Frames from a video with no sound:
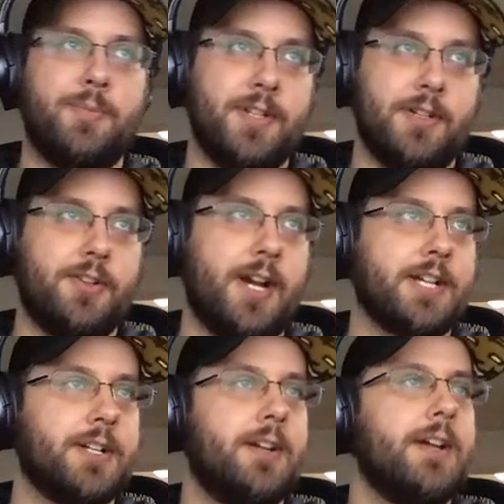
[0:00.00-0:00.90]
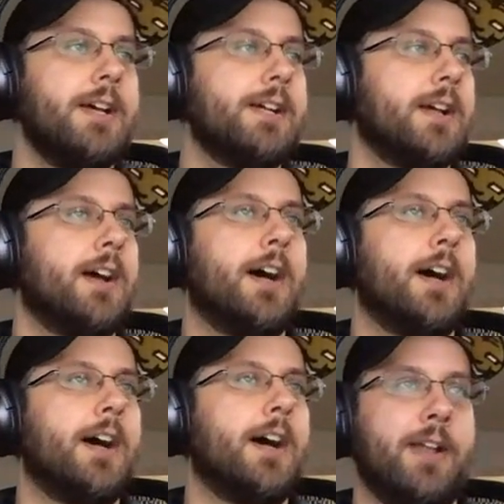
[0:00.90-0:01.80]
in a direction.
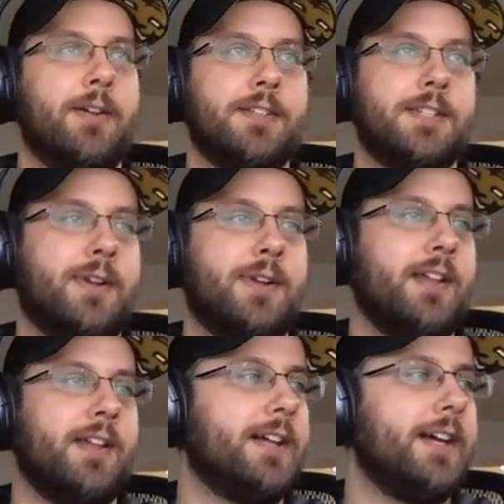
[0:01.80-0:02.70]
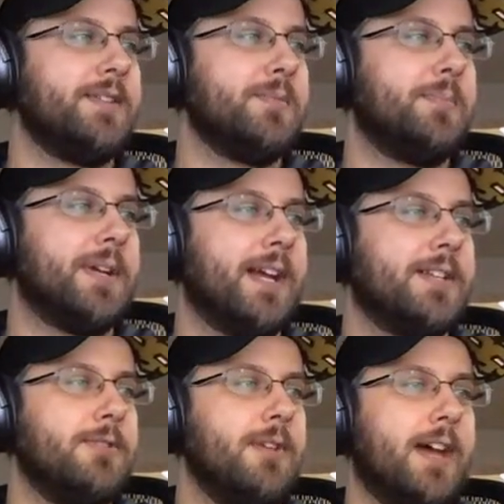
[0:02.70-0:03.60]
You might notice it's red and underlined, but I
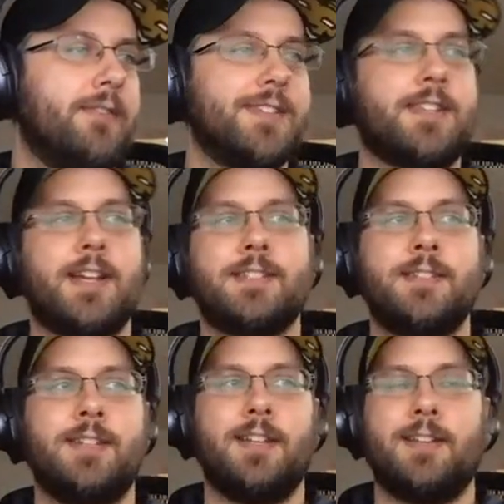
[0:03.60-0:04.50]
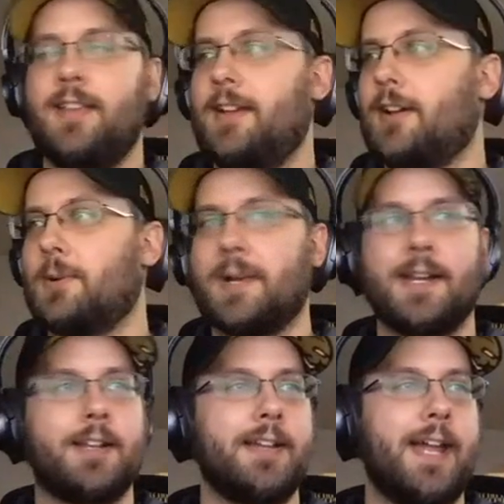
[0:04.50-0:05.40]
do have this nice neat thing here where I
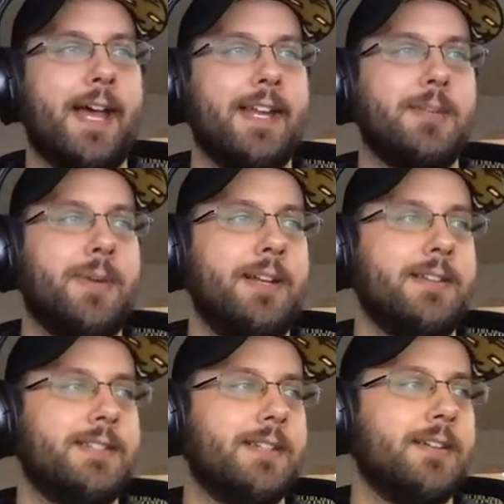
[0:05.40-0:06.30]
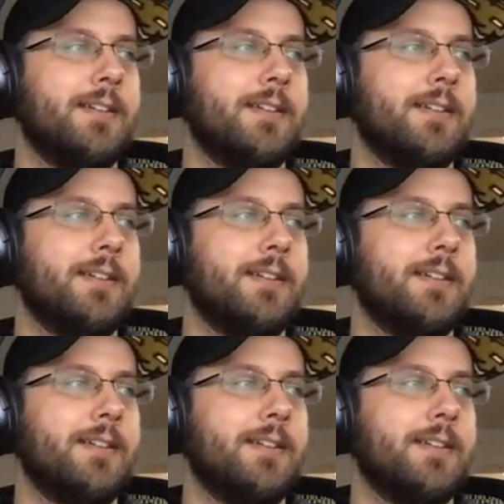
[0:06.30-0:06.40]
can click add dependency.